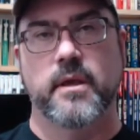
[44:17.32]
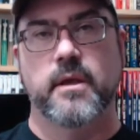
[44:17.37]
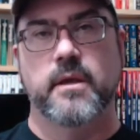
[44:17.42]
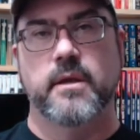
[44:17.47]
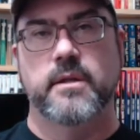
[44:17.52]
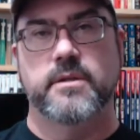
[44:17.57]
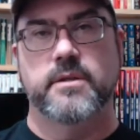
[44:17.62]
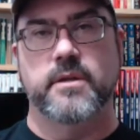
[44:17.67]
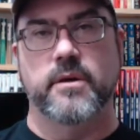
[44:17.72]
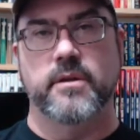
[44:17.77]

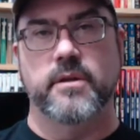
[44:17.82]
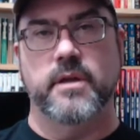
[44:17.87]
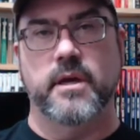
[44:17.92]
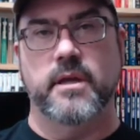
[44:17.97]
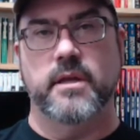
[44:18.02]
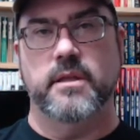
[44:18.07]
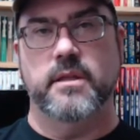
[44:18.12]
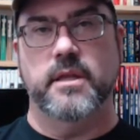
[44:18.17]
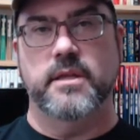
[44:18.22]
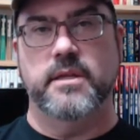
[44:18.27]
So the
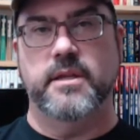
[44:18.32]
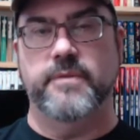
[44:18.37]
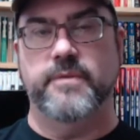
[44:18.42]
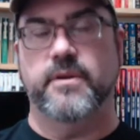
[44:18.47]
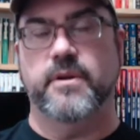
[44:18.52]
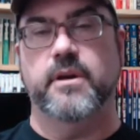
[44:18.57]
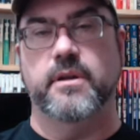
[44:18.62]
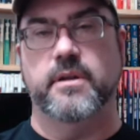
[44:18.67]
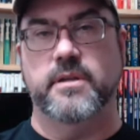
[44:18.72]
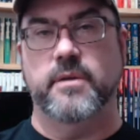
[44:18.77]

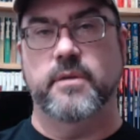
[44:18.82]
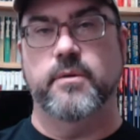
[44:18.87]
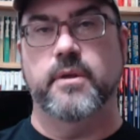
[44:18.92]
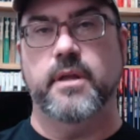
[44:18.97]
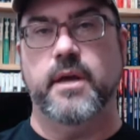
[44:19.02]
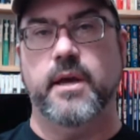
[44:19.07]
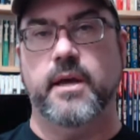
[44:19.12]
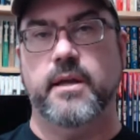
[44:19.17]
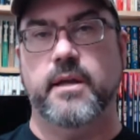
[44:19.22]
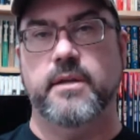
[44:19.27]
difficulty with
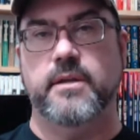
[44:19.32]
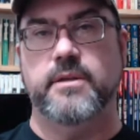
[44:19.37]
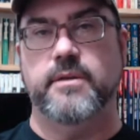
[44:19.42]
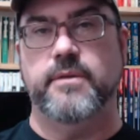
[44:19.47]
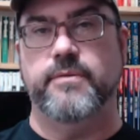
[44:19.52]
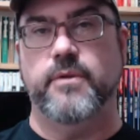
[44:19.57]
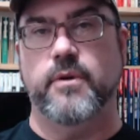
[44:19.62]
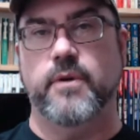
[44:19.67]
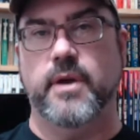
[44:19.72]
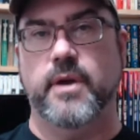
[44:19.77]
that is if
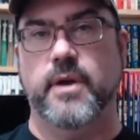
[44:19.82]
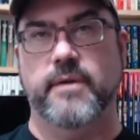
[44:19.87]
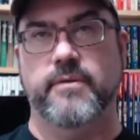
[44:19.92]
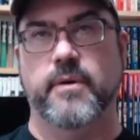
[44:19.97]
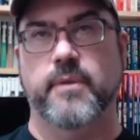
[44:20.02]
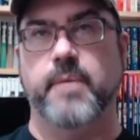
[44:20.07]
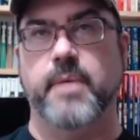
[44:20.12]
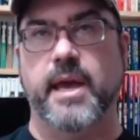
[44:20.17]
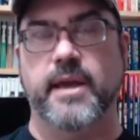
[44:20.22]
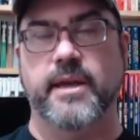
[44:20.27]
you
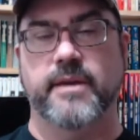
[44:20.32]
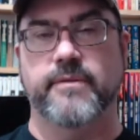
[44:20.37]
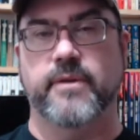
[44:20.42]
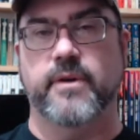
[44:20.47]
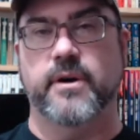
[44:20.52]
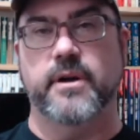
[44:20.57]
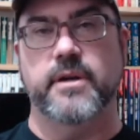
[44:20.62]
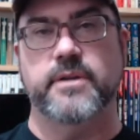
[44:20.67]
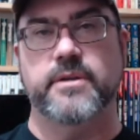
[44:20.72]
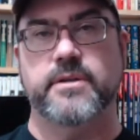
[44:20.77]
have a bank
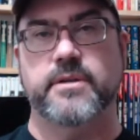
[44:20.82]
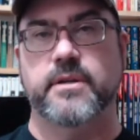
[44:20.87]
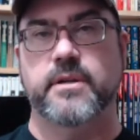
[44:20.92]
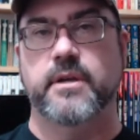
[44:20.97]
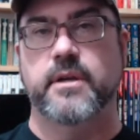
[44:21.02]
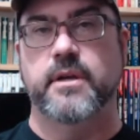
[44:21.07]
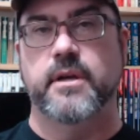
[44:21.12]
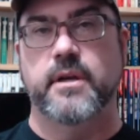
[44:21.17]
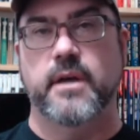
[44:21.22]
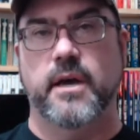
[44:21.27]
of artists
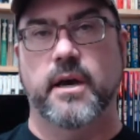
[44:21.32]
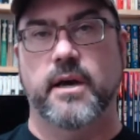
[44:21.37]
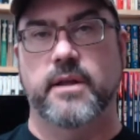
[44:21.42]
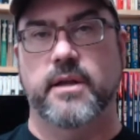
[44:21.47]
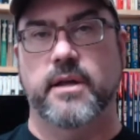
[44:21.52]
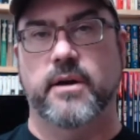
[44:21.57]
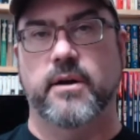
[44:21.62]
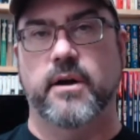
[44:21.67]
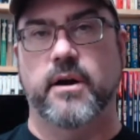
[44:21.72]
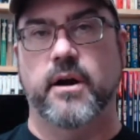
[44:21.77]

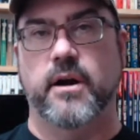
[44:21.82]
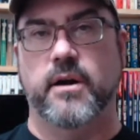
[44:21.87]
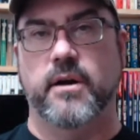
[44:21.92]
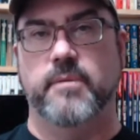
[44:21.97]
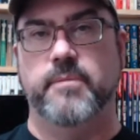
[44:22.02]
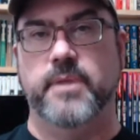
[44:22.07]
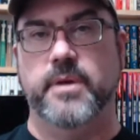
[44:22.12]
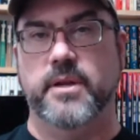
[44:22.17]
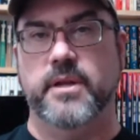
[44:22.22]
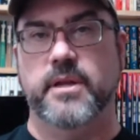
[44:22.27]

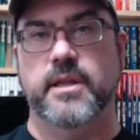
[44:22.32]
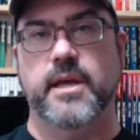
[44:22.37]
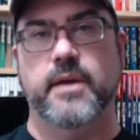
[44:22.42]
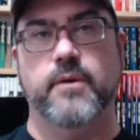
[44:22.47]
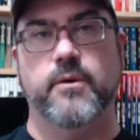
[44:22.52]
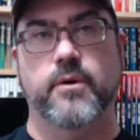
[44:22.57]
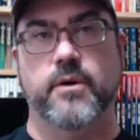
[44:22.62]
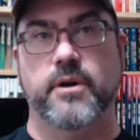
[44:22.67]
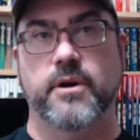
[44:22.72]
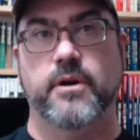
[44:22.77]
that are
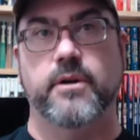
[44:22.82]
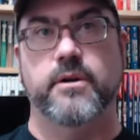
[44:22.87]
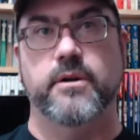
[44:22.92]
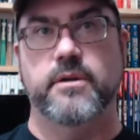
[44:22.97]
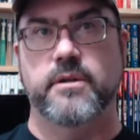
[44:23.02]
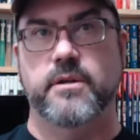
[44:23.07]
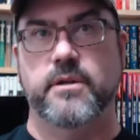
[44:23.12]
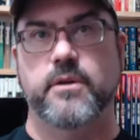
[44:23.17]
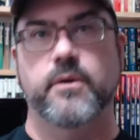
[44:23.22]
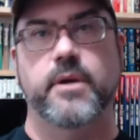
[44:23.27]
all building
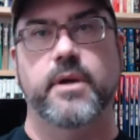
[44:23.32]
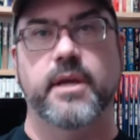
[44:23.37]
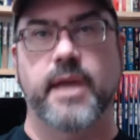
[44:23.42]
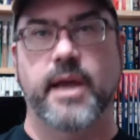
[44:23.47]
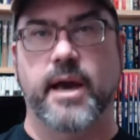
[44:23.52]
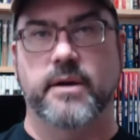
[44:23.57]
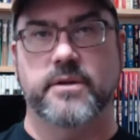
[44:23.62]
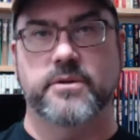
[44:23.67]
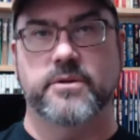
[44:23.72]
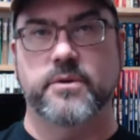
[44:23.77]
that, or you're
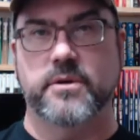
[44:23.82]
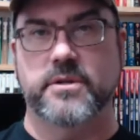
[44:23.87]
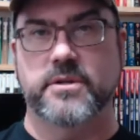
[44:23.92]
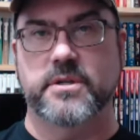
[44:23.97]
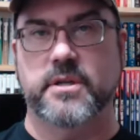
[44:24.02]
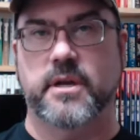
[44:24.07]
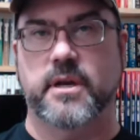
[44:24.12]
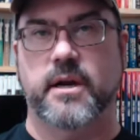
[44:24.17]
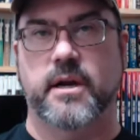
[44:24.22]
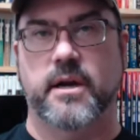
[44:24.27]
doing
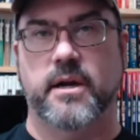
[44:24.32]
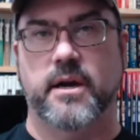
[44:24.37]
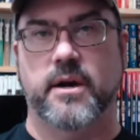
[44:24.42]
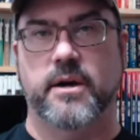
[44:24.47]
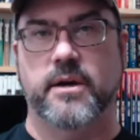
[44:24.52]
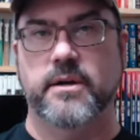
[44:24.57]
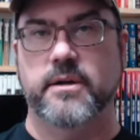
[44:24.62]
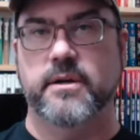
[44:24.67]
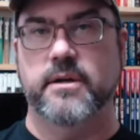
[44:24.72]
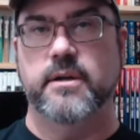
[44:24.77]
outsourced
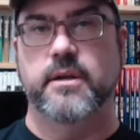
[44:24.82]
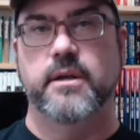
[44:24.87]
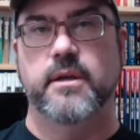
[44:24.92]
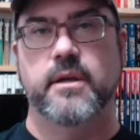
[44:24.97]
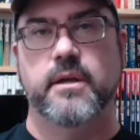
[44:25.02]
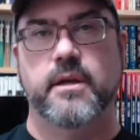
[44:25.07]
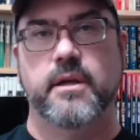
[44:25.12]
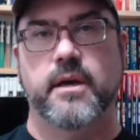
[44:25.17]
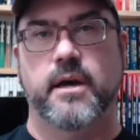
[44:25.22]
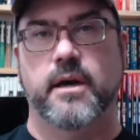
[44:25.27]

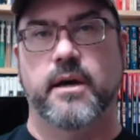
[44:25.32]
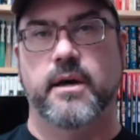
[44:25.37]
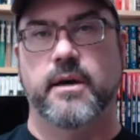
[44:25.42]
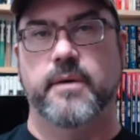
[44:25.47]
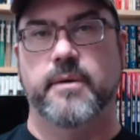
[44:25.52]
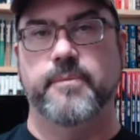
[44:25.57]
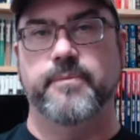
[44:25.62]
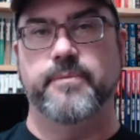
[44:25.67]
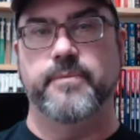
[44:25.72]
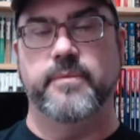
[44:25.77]
art,
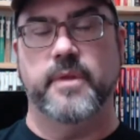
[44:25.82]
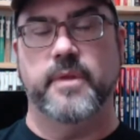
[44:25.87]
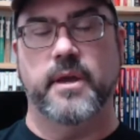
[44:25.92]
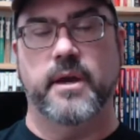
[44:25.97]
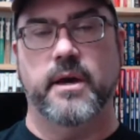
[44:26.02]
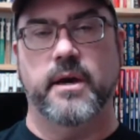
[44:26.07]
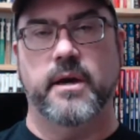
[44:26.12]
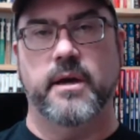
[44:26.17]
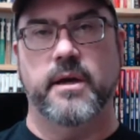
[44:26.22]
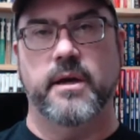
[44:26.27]

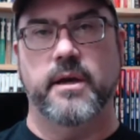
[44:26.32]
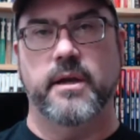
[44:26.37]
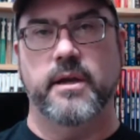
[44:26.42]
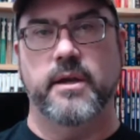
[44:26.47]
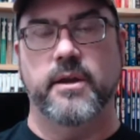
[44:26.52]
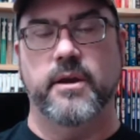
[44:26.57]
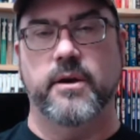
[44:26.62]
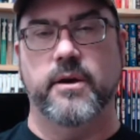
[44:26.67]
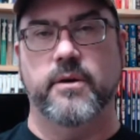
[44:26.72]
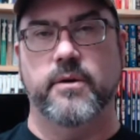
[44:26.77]

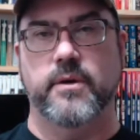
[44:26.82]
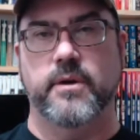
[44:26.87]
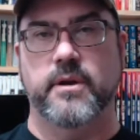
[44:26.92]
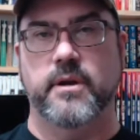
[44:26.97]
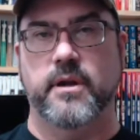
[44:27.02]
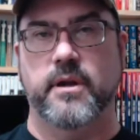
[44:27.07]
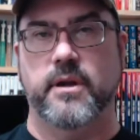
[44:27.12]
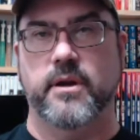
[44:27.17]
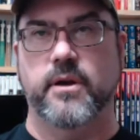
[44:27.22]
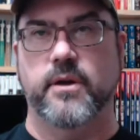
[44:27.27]

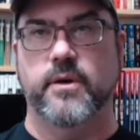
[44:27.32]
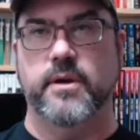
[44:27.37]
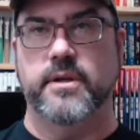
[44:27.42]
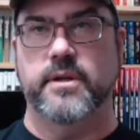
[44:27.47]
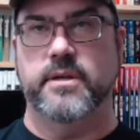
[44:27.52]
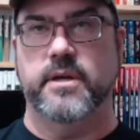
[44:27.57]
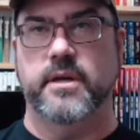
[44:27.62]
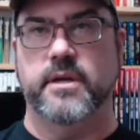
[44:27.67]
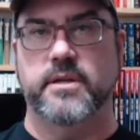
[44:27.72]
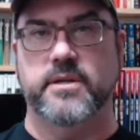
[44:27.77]
you know, and
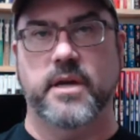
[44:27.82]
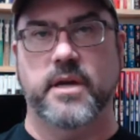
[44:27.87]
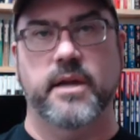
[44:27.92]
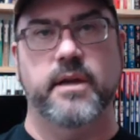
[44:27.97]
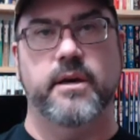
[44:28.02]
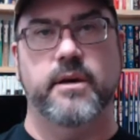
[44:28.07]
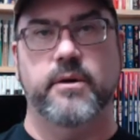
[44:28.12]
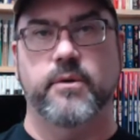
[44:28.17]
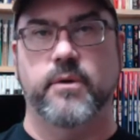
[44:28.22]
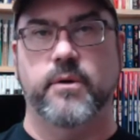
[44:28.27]
you're going
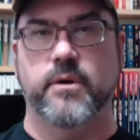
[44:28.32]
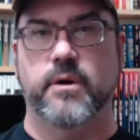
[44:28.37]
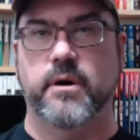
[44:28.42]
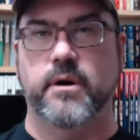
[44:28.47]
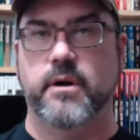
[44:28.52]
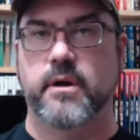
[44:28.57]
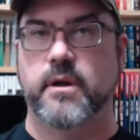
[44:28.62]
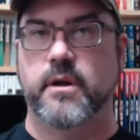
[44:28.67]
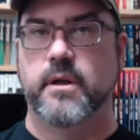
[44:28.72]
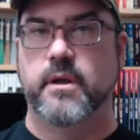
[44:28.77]
to
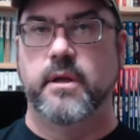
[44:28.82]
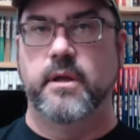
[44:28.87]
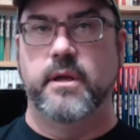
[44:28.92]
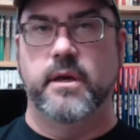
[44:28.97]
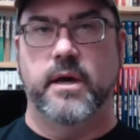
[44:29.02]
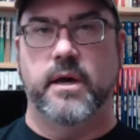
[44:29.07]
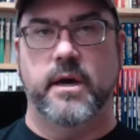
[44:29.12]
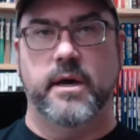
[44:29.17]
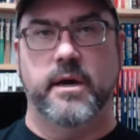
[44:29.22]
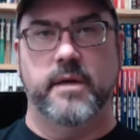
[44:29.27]
China or,
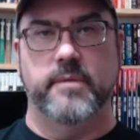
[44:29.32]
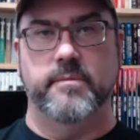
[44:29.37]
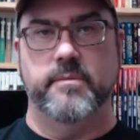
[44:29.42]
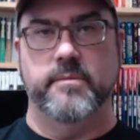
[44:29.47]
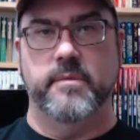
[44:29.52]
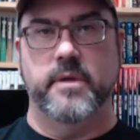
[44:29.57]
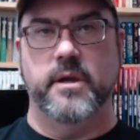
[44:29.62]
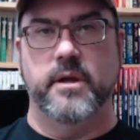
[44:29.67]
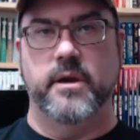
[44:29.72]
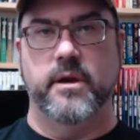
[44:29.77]

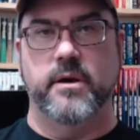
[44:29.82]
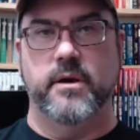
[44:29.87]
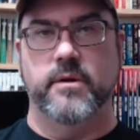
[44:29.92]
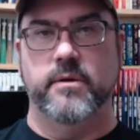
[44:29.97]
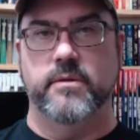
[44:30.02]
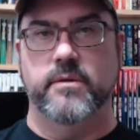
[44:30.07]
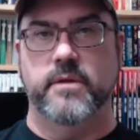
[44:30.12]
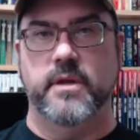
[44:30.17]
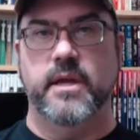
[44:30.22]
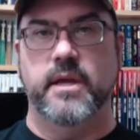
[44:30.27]
you
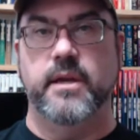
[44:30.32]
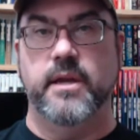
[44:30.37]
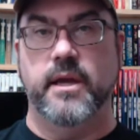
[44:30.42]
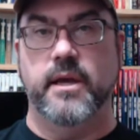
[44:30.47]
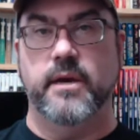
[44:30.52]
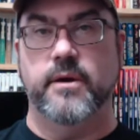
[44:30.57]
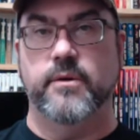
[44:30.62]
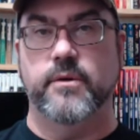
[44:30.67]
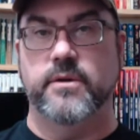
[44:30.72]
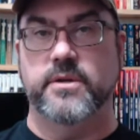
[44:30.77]
know,
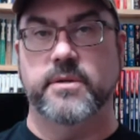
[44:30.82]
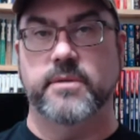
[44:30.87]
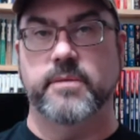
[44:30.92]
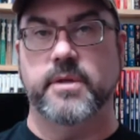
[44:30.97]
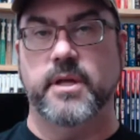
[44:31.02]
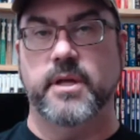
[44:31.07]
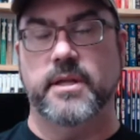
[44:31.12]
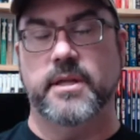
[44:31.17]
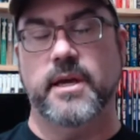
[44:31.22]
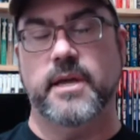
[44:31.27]
India or
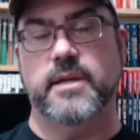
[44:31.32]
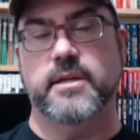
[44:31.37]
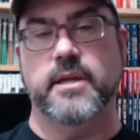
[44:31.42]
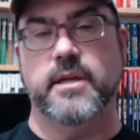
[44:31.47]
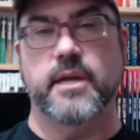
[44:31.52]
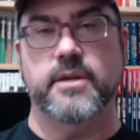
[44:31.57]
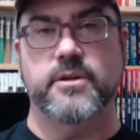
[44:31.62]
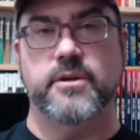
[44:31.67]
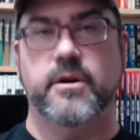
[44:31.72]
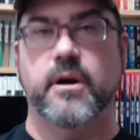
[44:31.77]
something like that
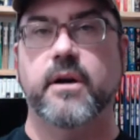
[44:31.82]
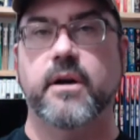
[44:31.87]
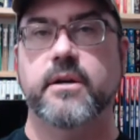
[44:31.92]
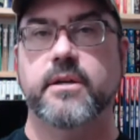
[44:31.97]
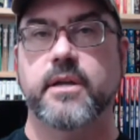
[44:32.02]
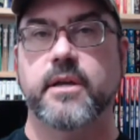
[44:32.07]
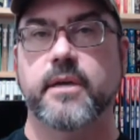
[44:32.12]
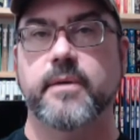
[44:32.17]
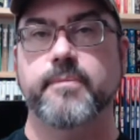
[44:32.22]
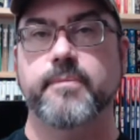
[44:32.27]
to get your
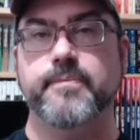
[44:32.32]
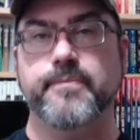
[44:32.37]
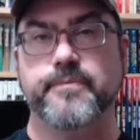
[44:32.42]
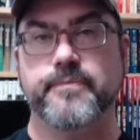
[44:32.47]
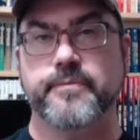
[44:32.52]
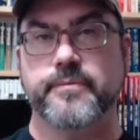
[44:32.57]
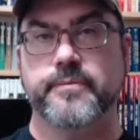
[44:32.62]
art done.